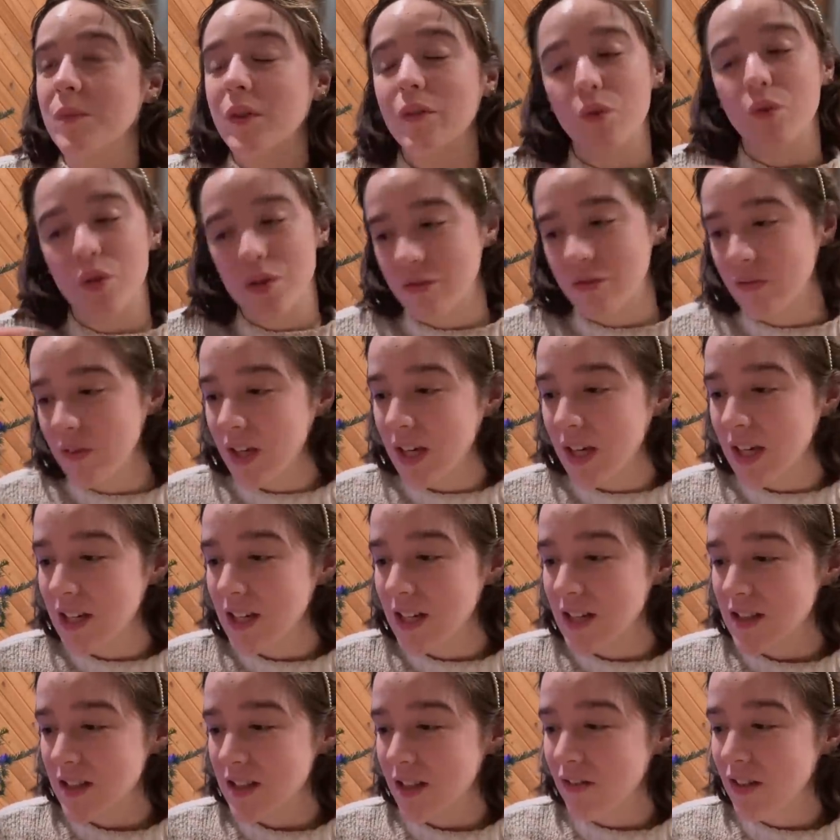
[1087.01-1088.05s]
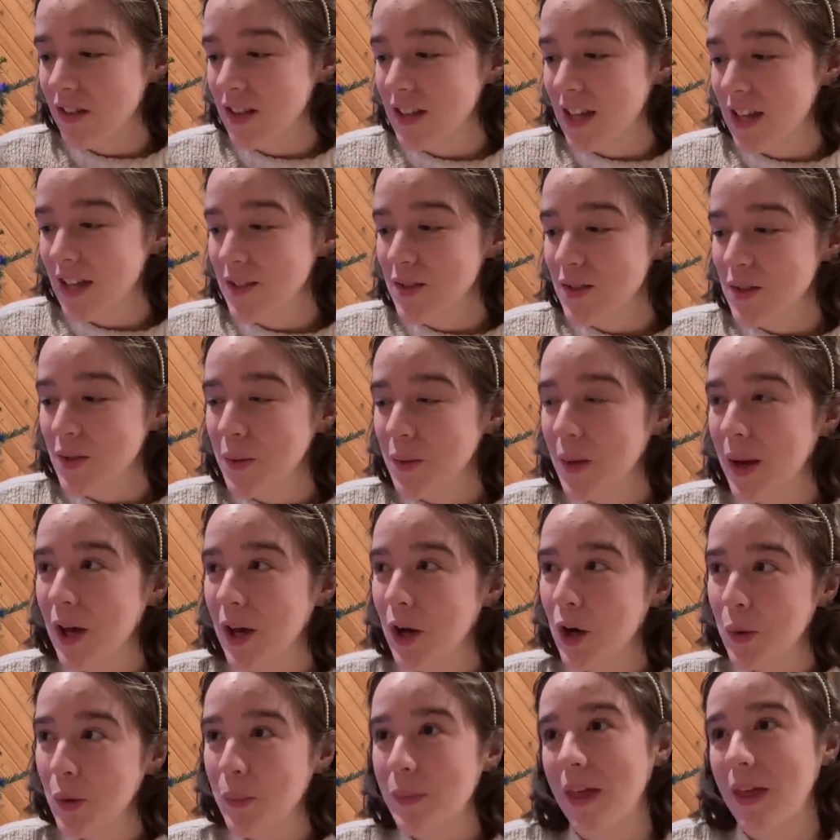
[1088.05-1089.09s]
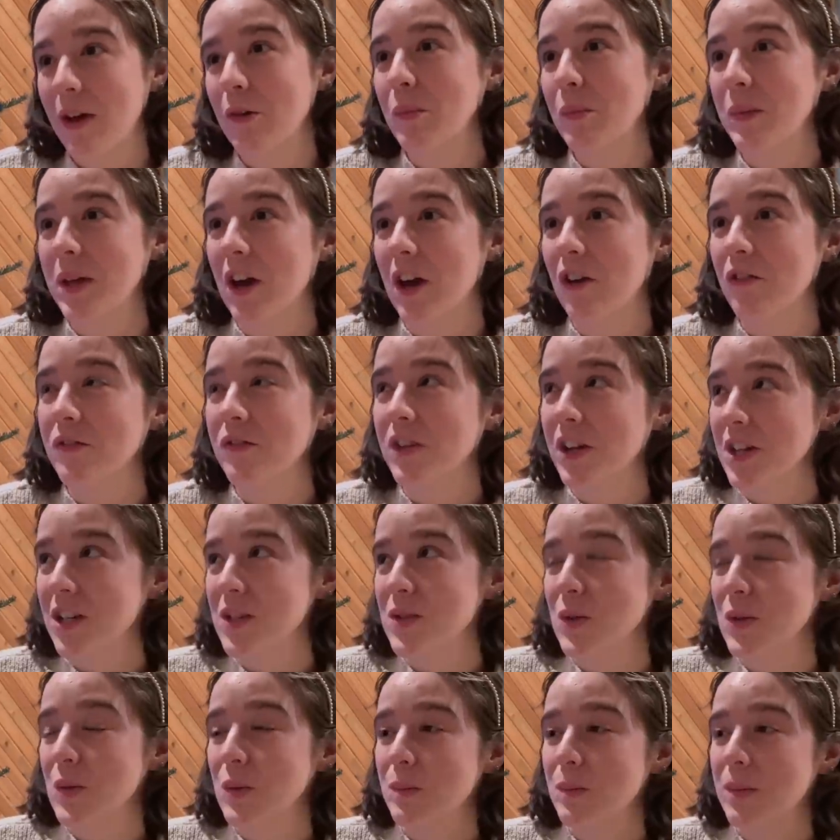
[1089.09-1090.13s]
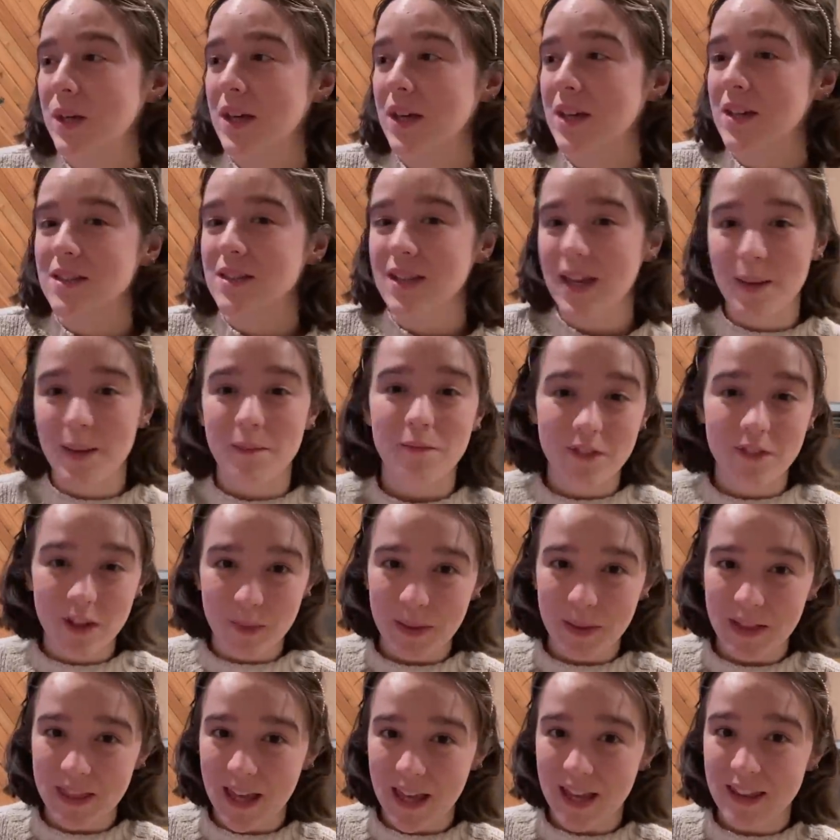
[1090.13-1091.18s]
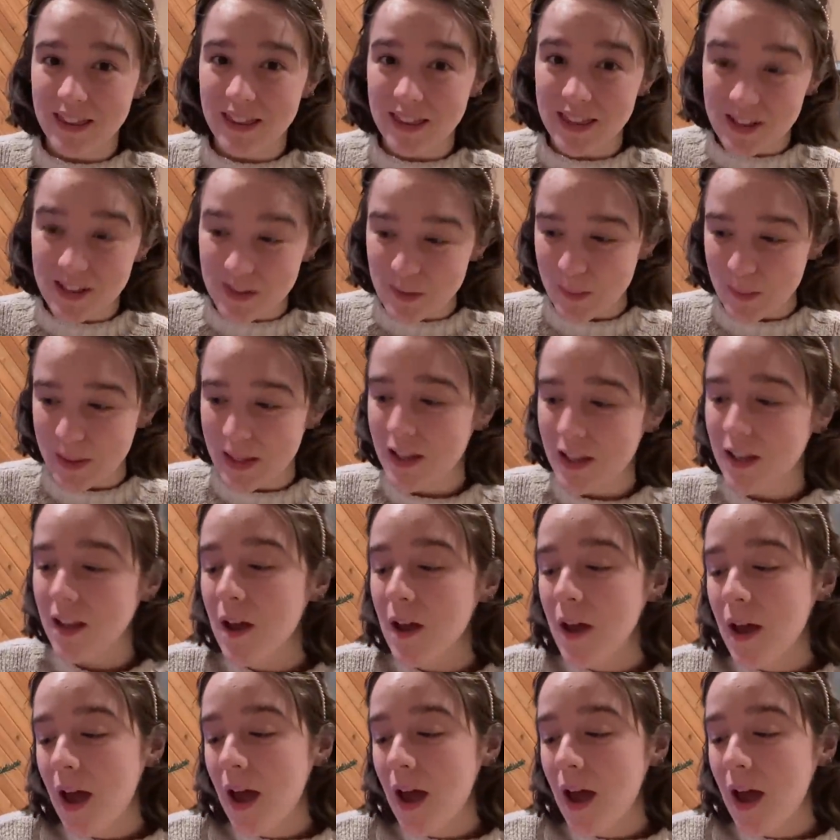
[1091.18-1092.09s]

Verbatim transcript: of course vegan and stuff like that, so I hope that will be out very soon because I am filming that this week.